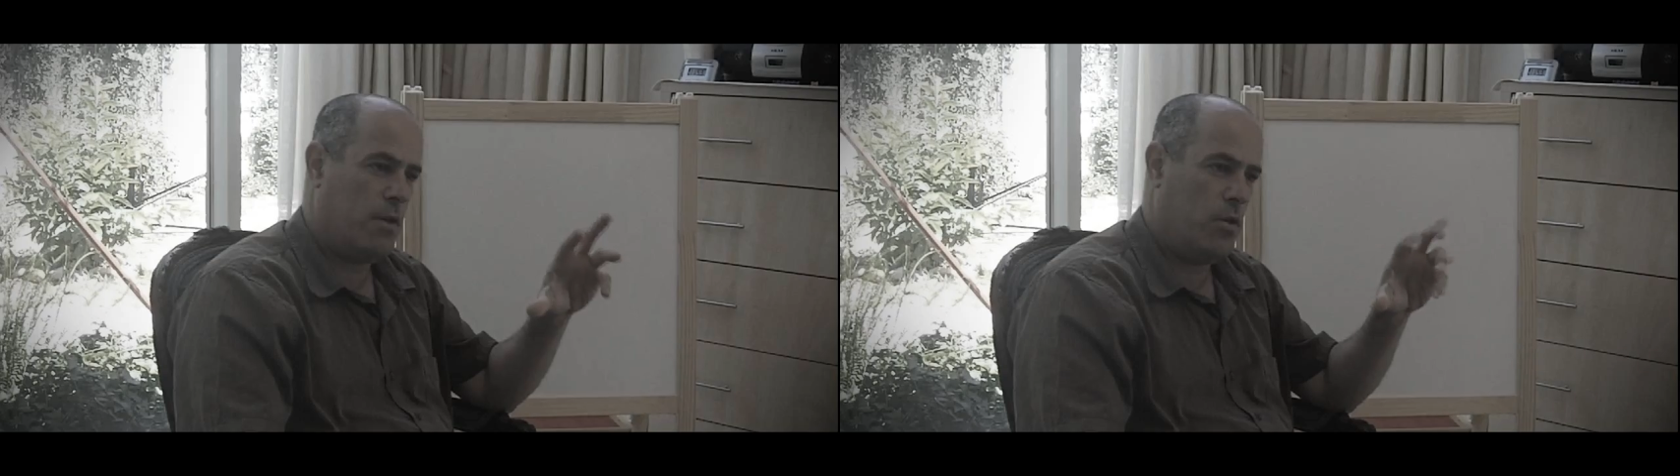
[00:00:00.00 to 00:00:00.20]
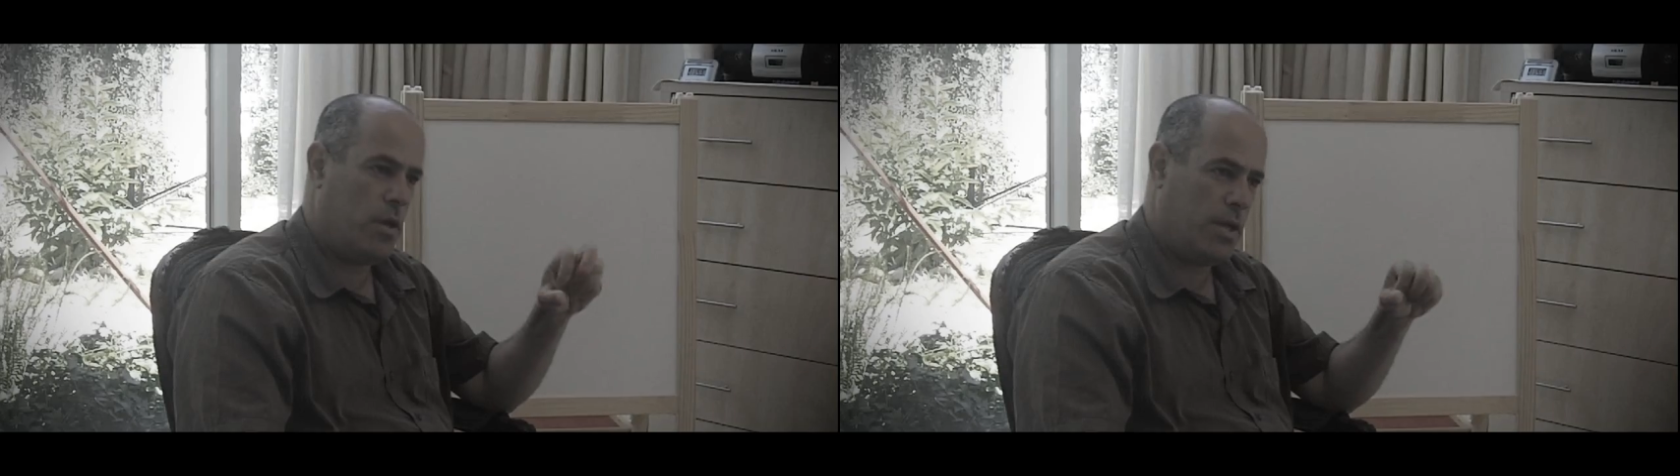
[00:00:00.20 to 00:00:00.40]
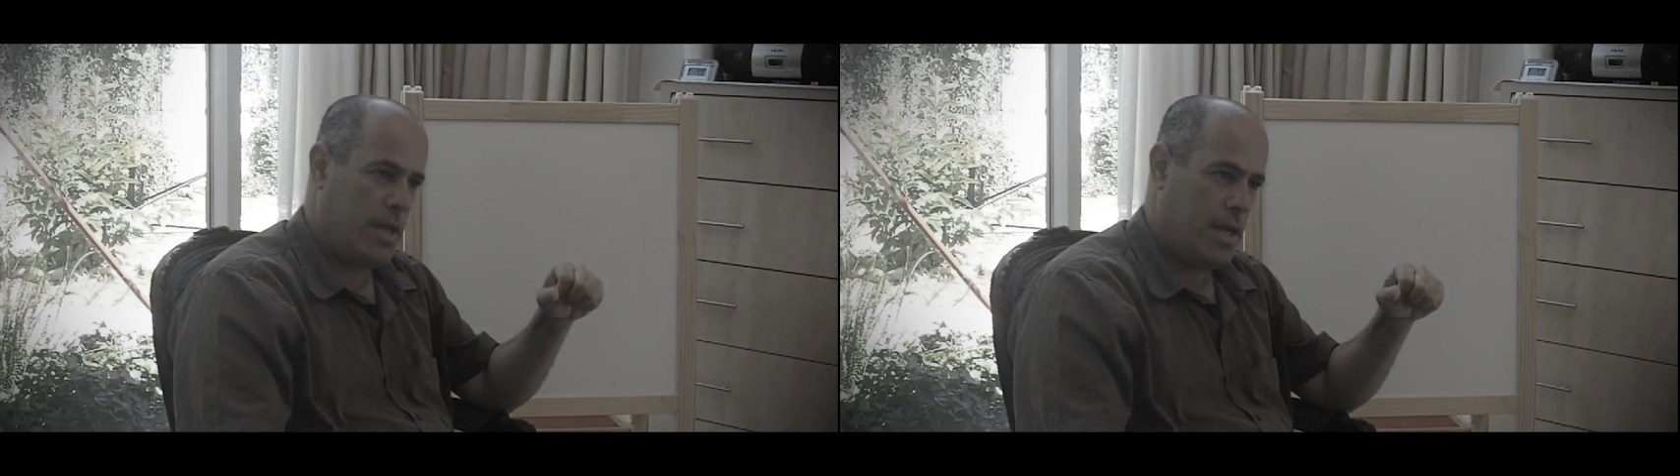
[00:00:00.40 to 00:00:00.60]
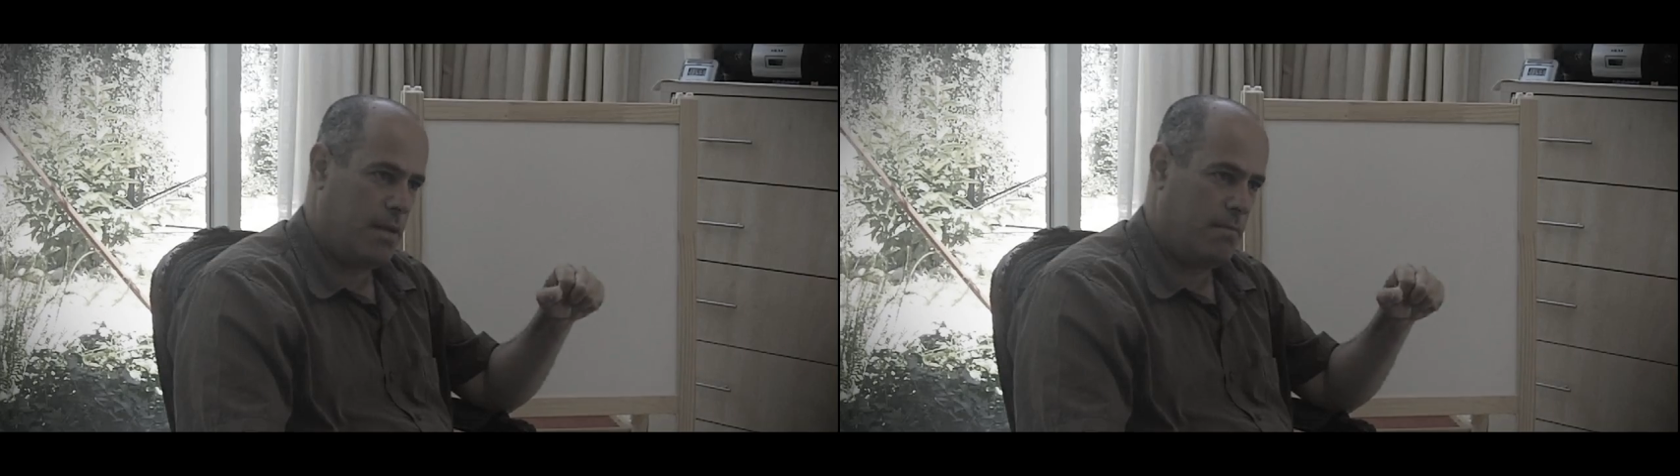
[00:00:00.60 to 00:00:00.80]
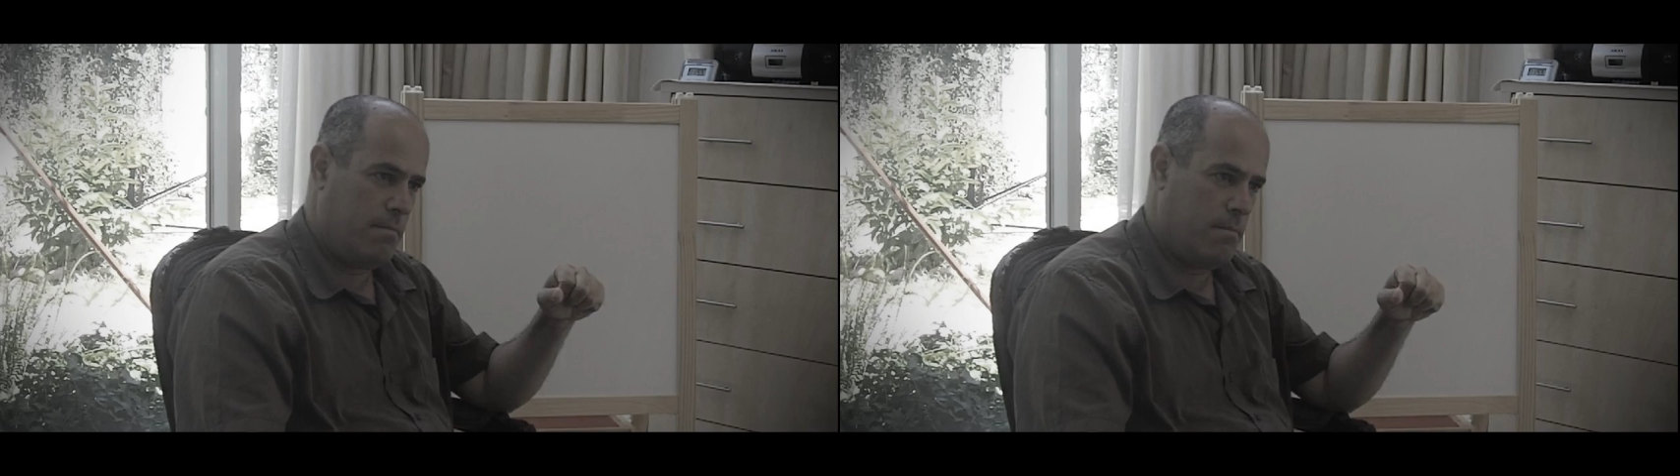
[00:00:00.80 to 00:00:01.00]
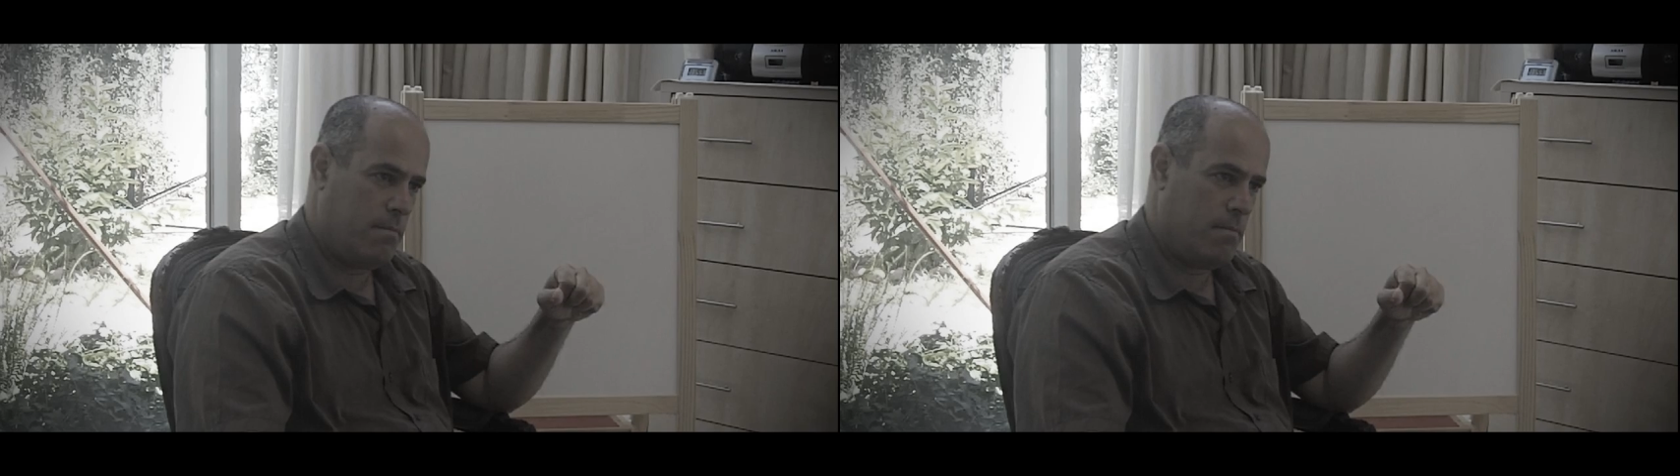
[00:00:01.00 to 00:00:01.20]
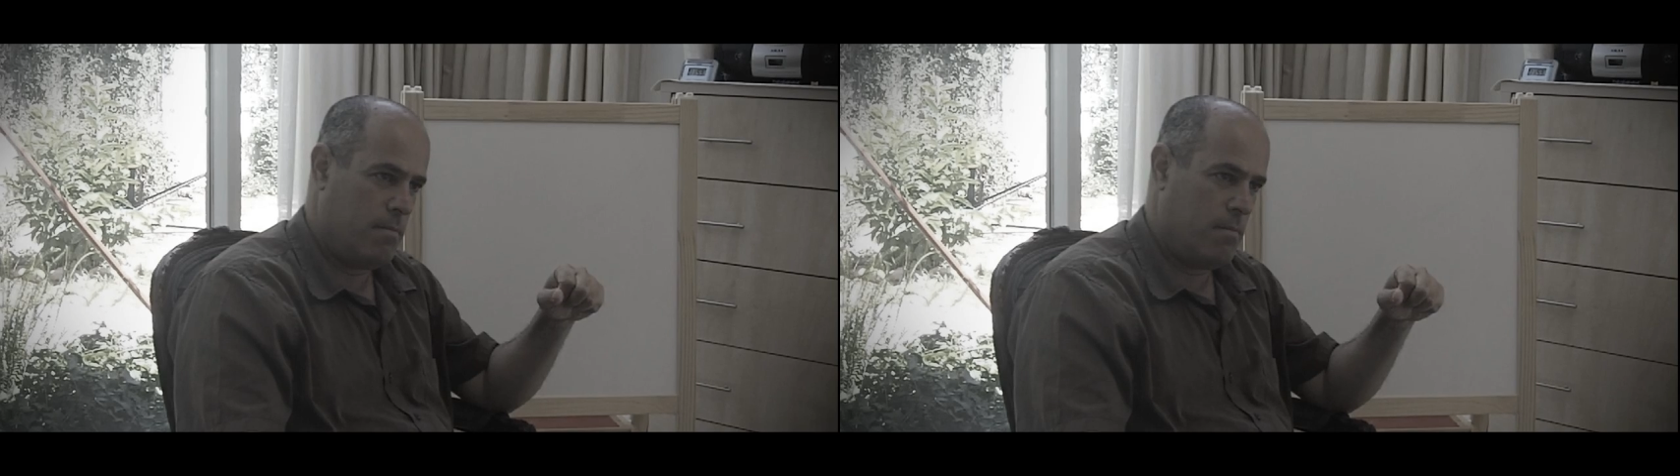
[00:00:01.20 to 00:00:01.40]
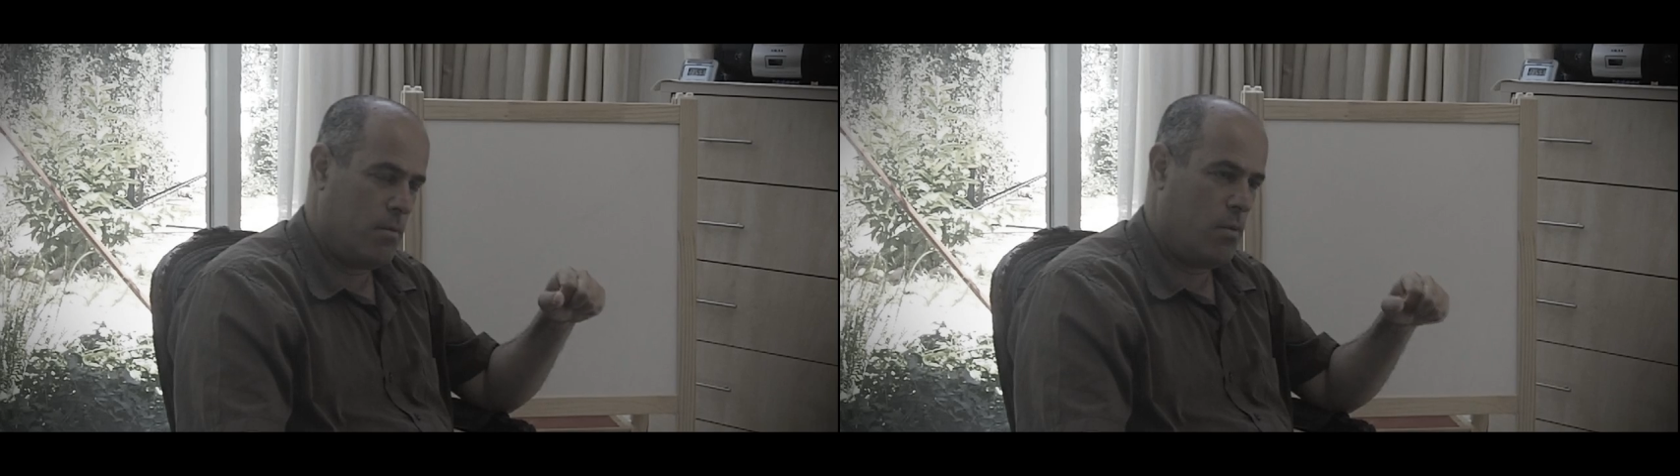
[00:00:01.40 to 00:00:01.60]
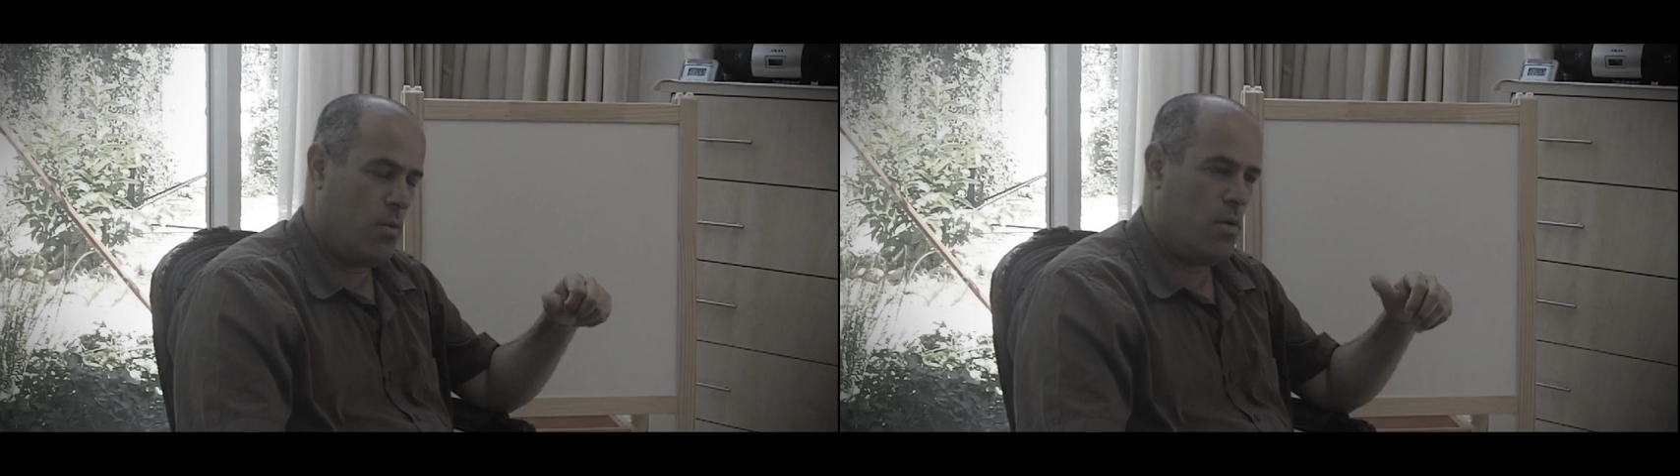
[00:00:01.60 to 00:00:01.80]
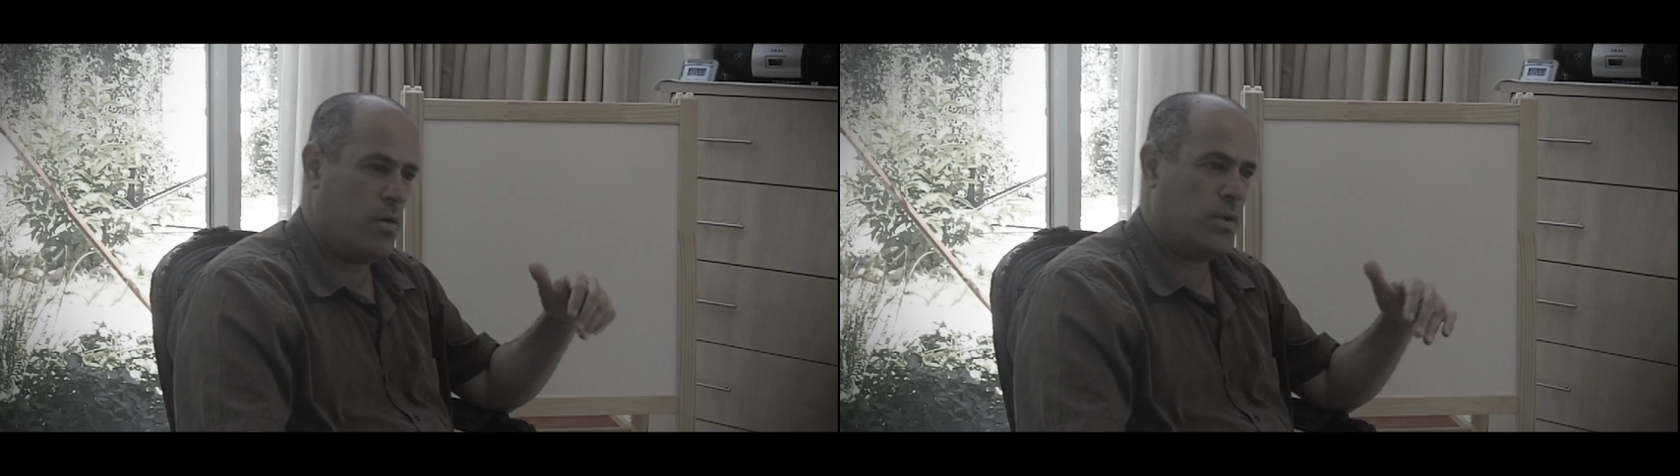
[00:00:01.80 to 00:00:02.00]
of a unity
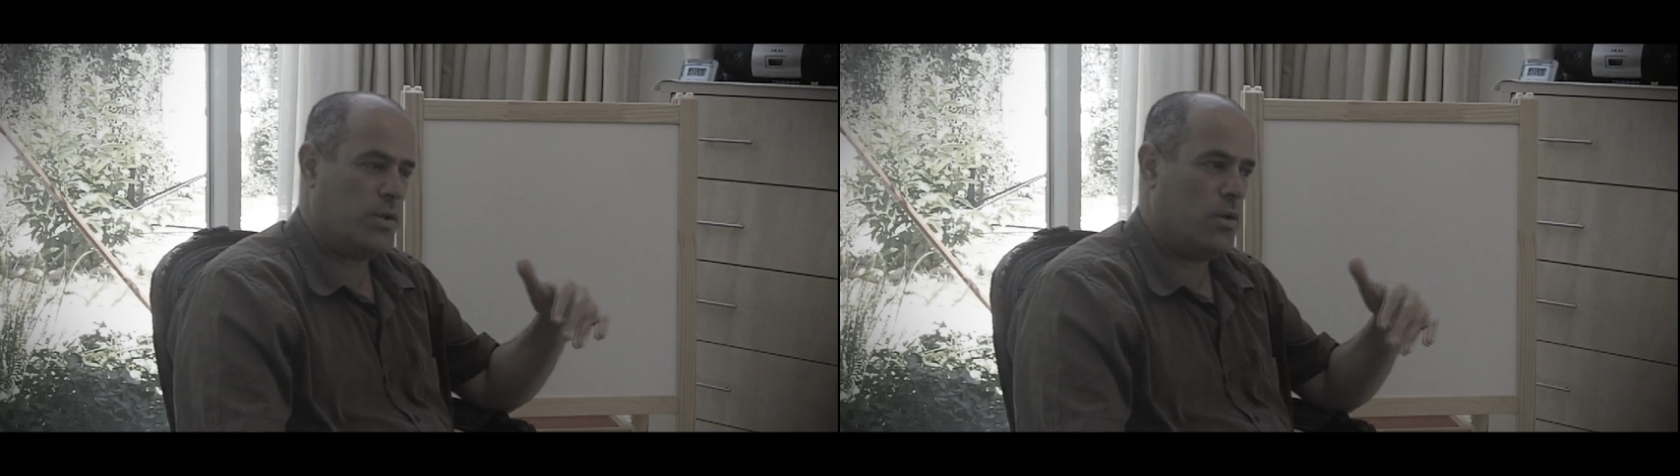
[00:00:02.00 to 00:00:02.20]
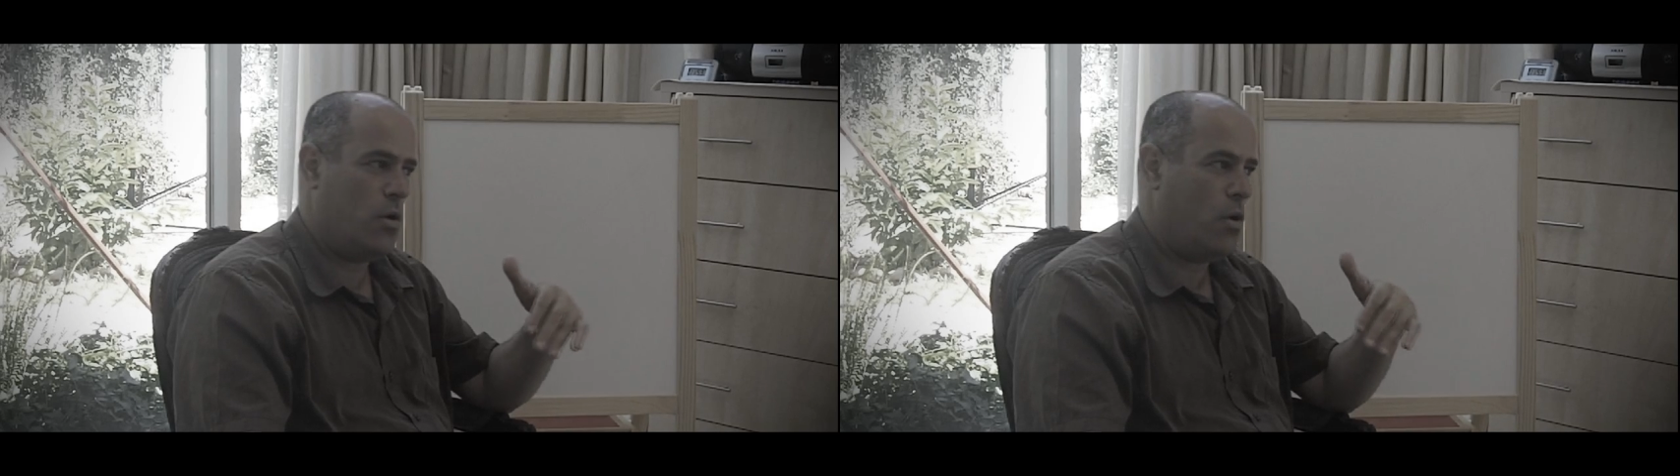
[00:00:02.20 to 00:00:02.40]
was